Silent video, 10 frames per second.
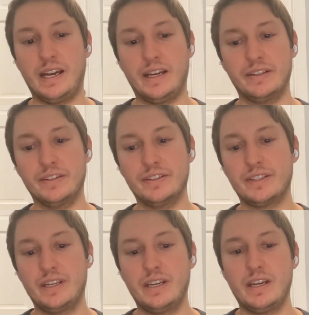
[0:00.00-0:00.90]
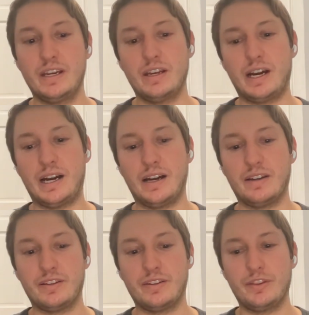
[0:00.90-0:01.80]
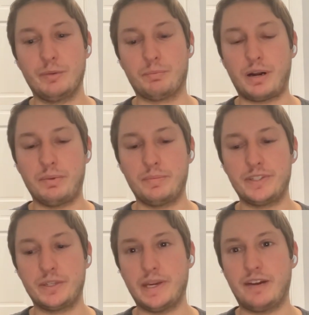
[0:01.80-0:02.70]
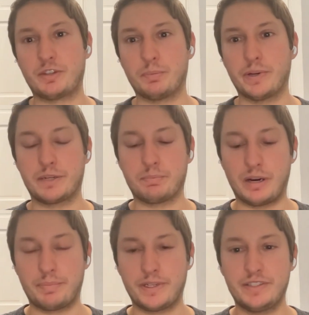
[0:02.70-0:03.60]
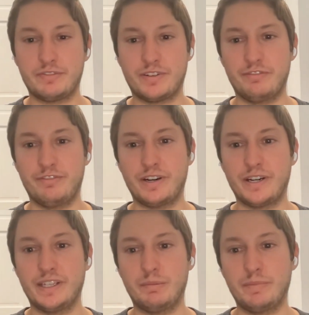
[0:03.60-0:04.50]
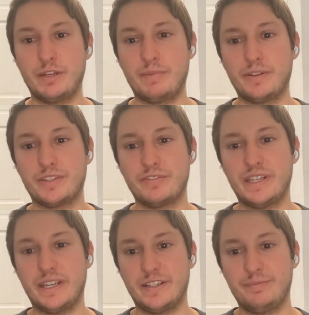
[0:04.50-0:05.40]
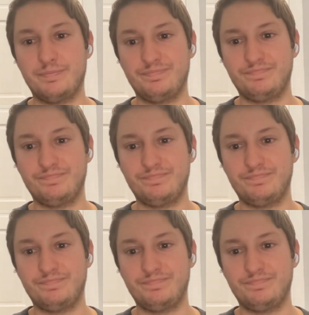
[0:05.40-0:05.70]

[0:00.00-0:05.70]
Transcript: And the problem is that we have to predict properties from very limited amounts of data.